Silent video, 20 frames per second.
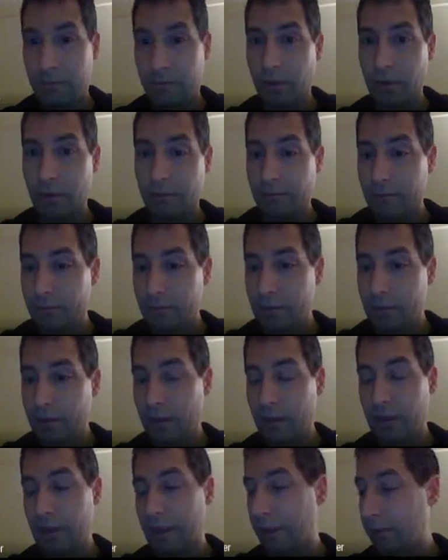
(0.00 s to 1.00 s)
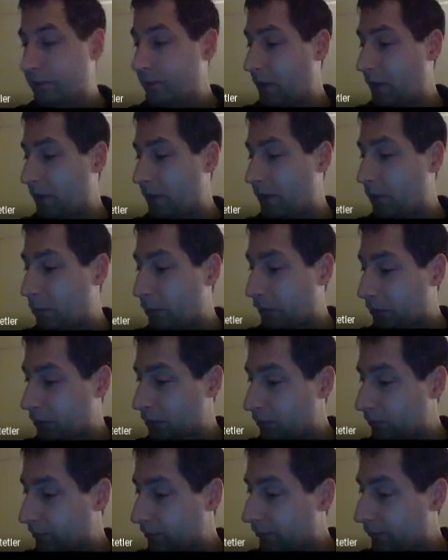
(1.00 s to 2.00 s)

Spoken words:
or to the left on that picture.